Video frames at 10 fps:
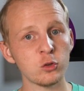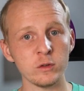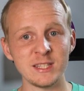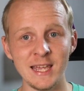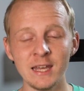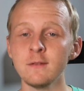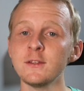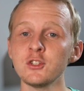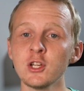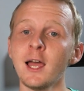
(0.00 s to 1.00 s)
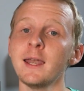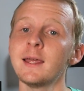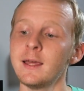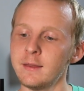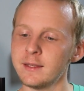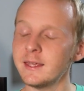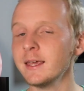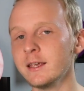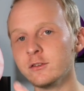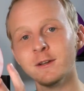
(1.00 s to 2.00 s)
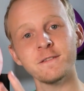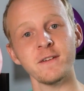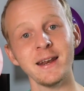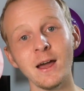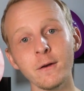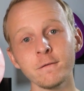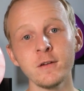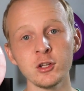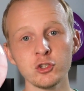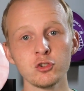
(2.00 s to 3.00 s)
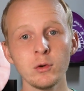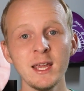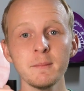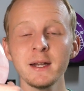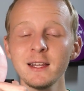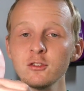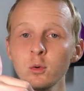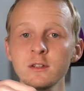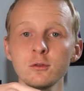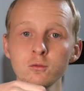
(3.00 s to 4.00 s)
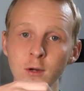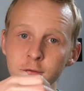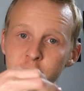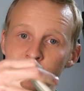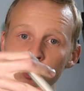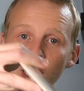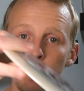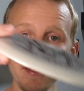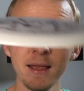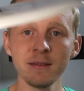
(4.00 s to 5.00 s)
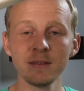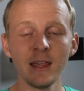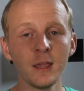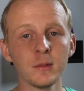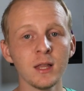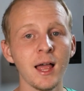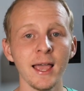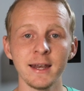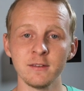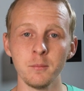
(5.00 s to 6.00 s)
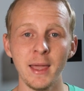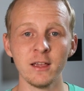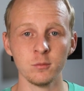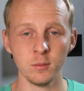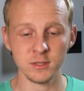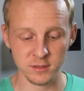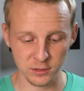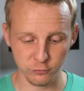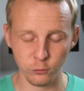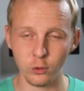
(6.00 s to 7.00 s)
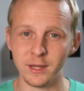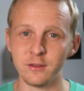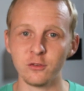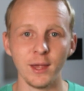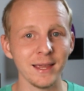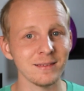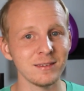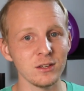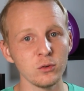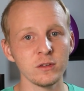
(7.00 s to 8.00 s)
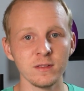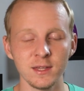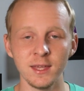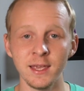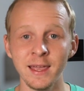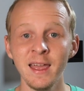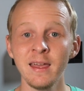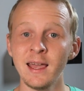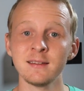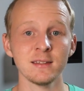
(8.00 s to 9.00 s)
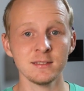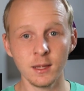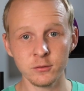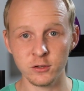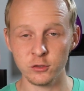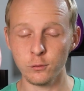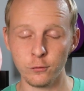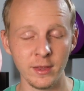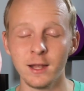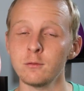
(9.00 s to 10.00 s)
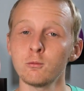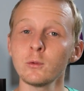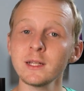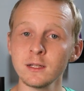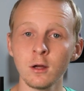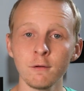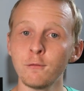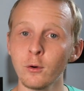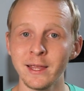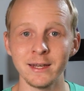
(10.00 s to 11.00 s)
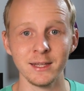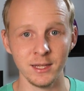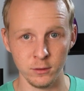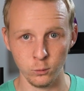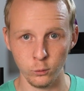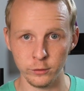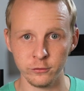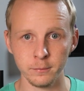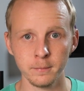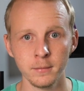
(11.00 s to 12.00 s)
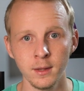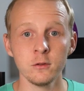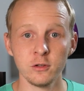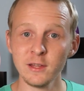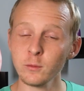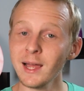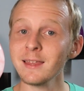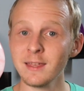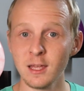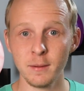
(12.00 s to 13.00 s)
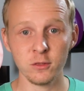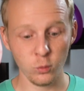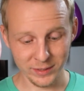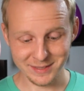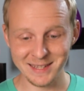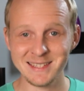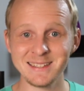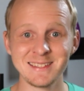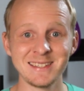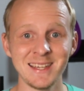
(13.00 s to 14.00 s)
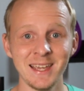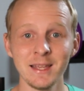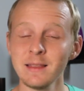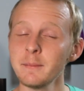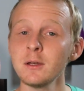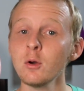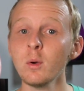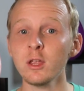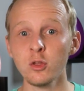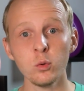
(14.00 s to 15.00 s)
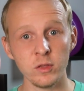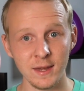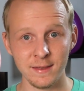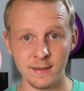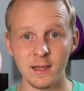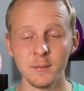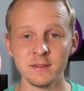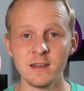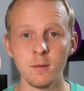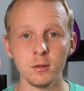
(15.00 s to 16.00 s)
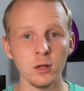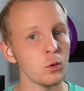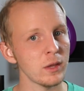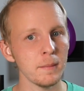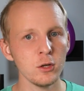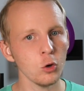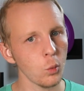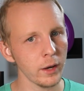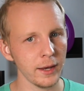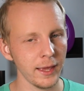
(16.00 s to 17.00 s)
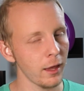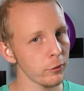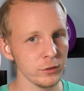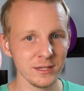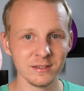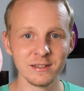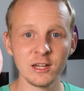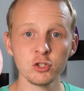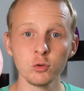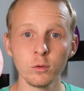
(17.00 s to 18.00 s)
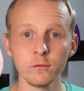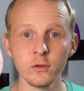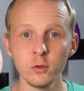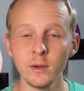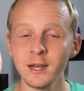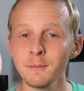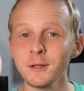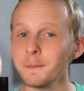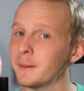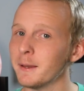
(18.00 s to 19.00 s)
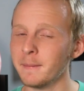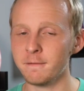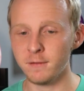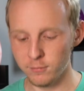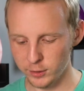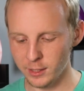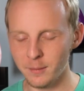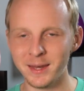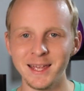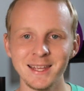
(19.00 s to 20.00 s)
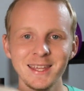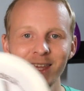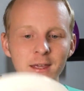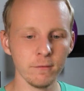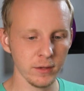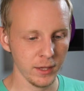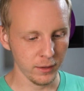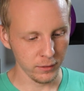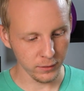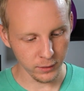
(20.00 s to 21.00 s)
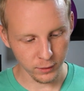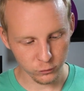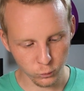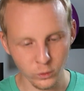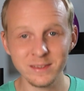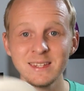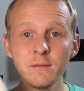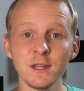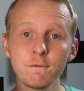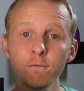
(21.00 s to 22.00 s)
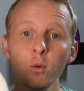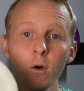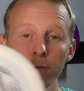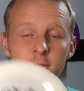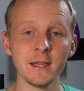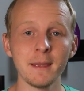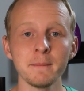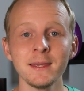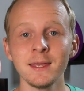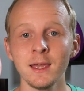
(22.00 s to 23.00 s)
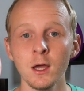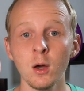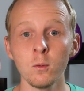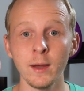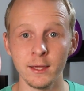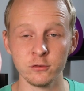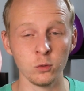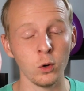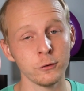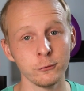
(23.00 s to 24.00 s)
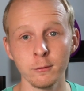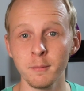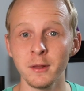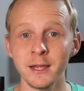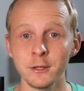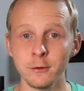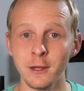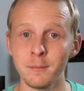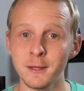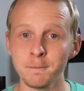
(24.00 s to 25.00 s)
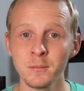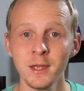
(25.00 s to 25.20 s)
towards the end of its shot, the King is going to fade out and finish straight, but it is going to roughly shape that same line as a maximum distance forehand. So I can see using the King as a substitute for that really long forehand in the woods. So that's what I think about the Westside Discs King. Let me know what you think in the comments down below. Let me know what other discs I should review, and I'm going to pick my favorite comment and give this 174 VIP King away. So watch for a reply to your comment.